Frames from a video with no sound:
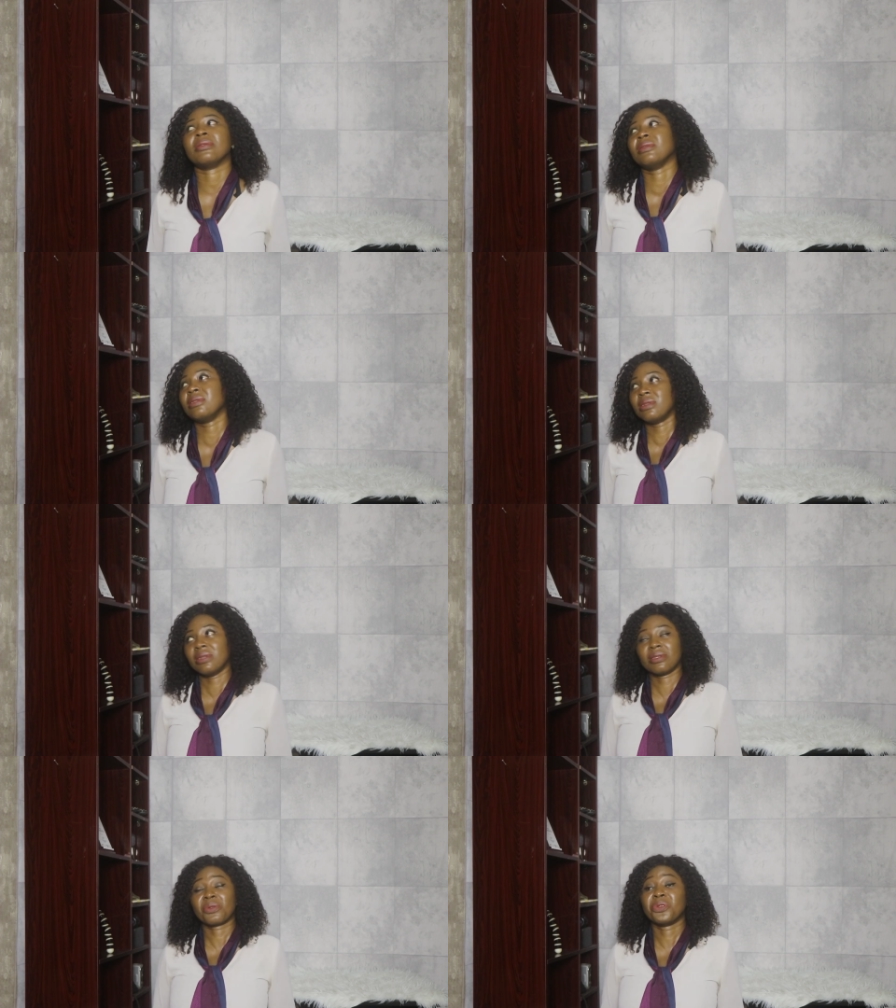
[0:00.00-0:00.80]

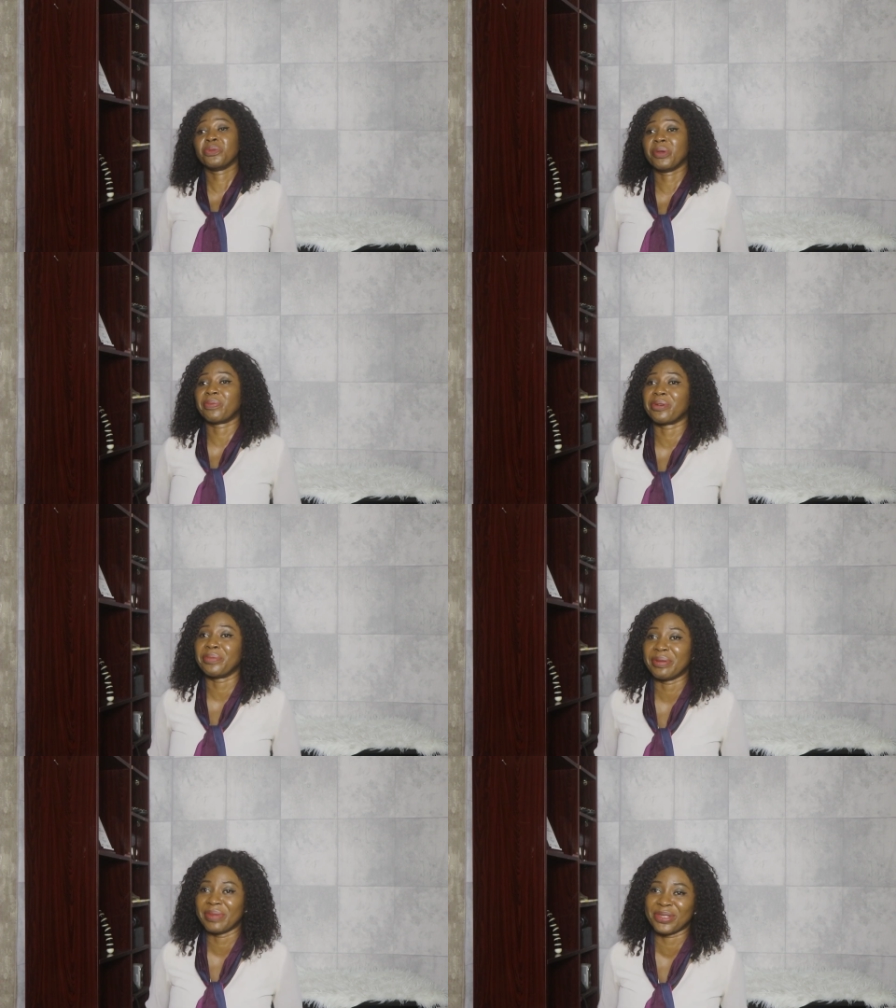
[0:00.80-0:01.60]
it's going to be a
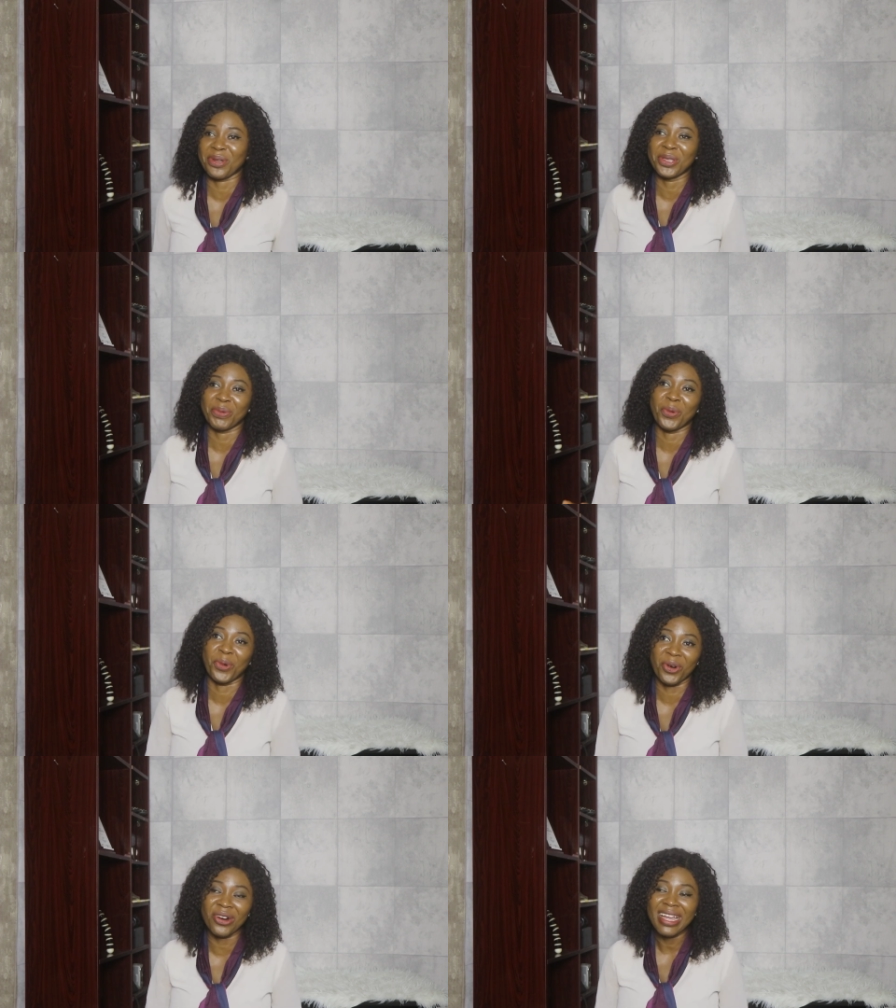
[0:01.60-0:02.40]
problem. There's going to be
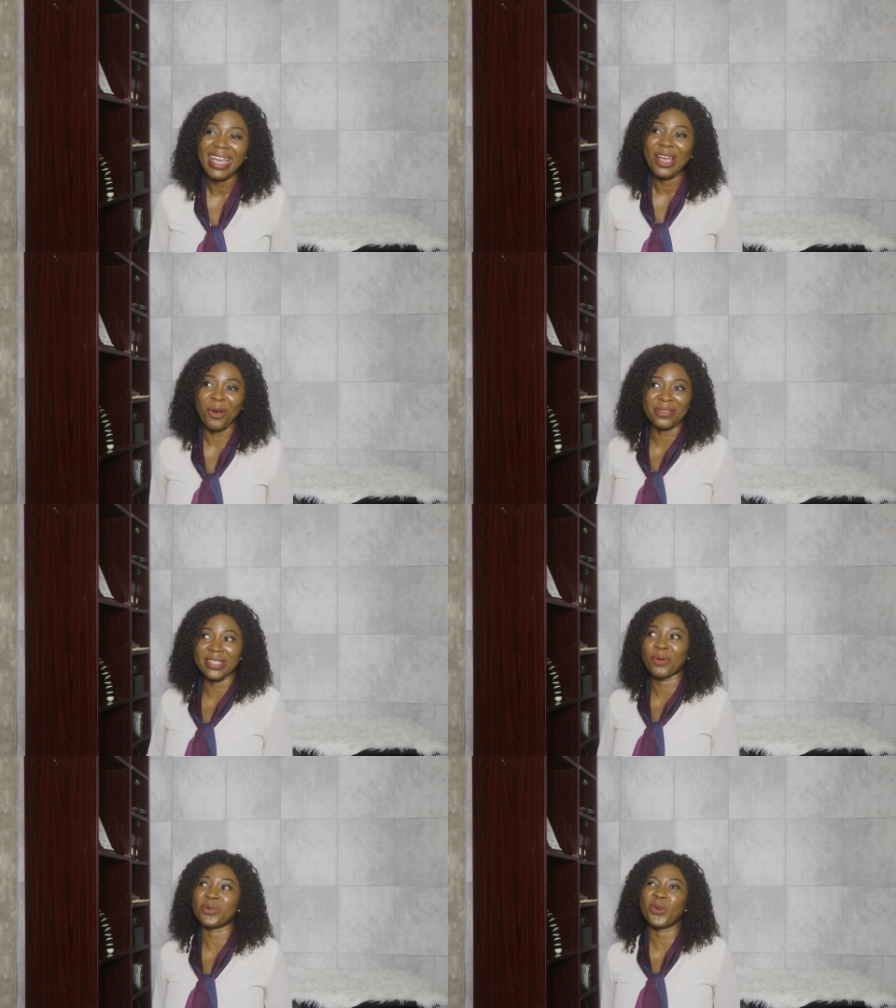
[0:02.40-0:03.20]
war,
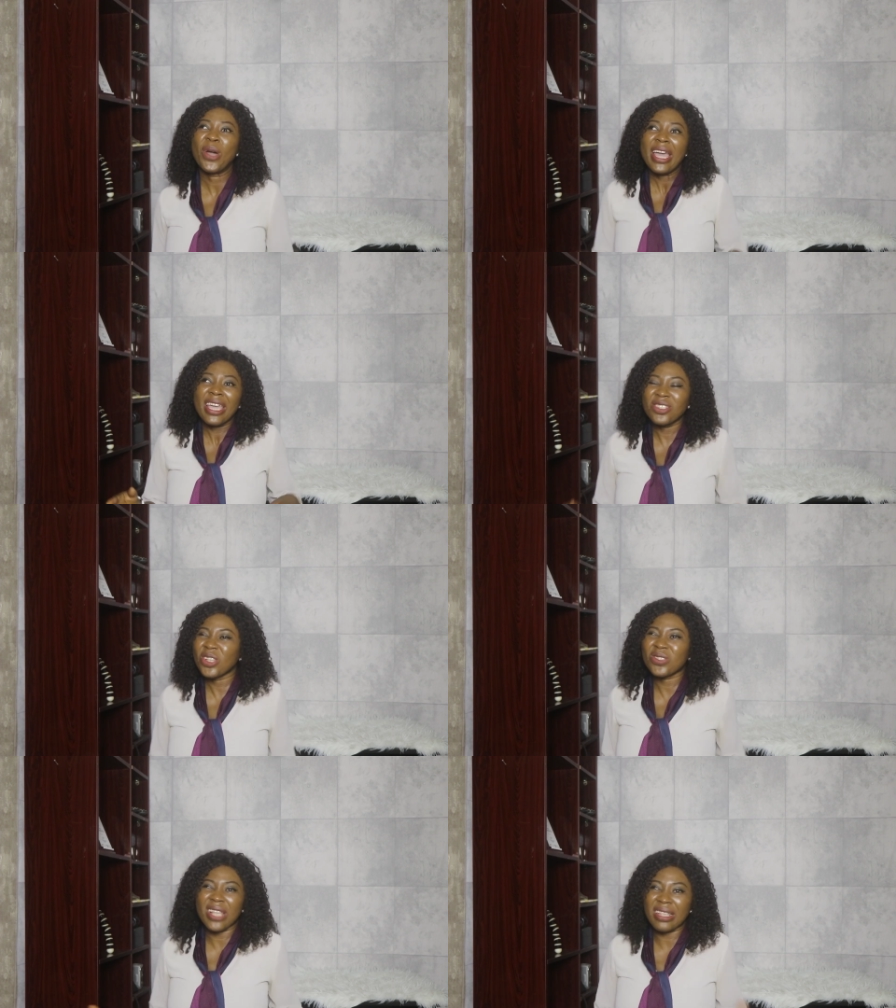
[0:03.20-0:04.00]
constant war. So it
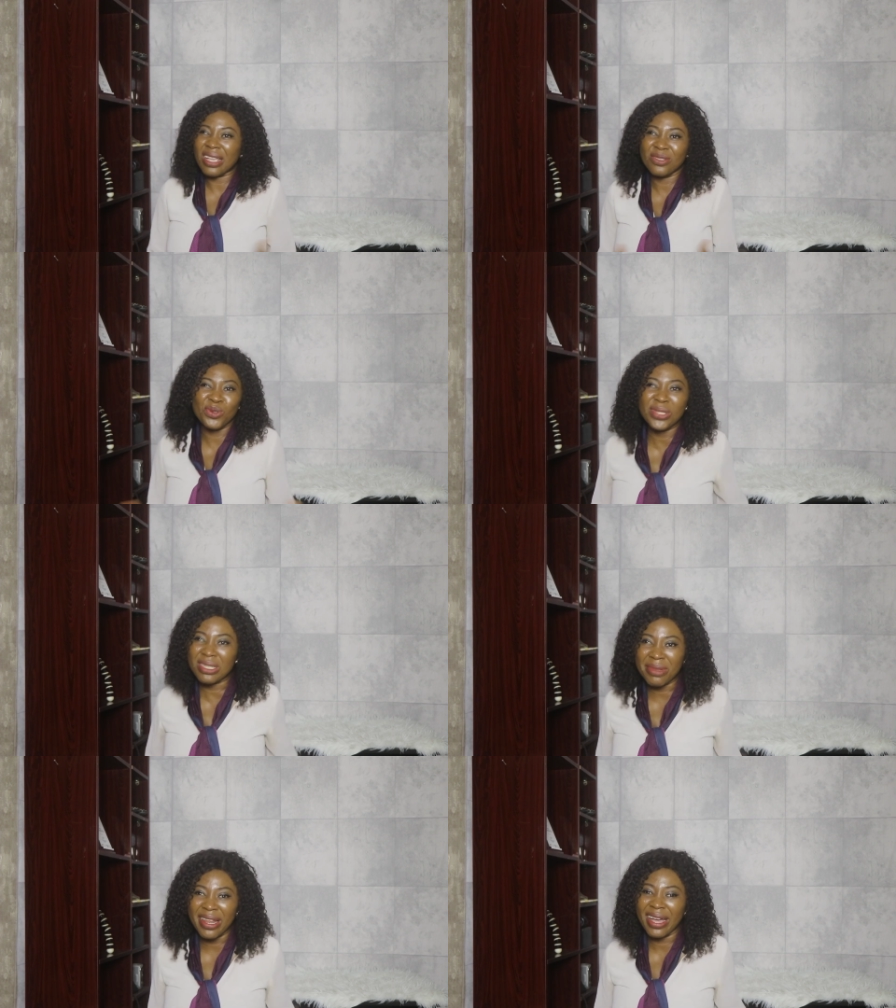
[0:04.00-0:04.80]
just looks like they're too
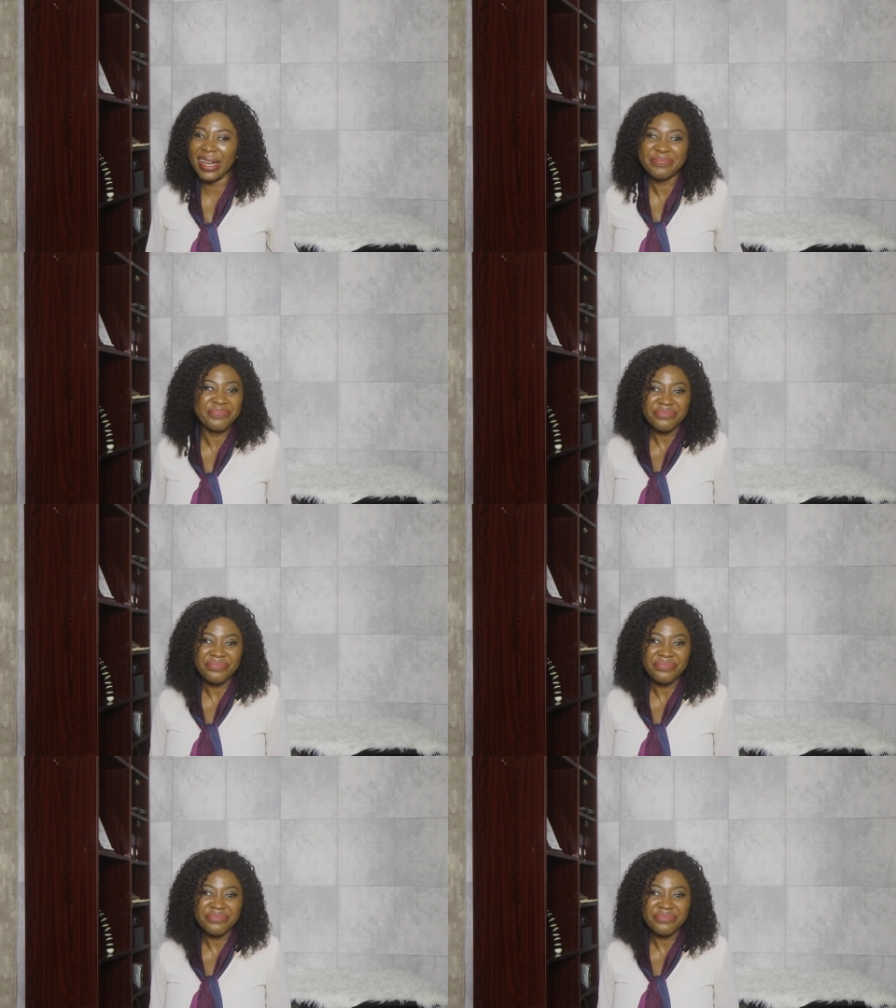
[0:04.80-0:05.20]
similar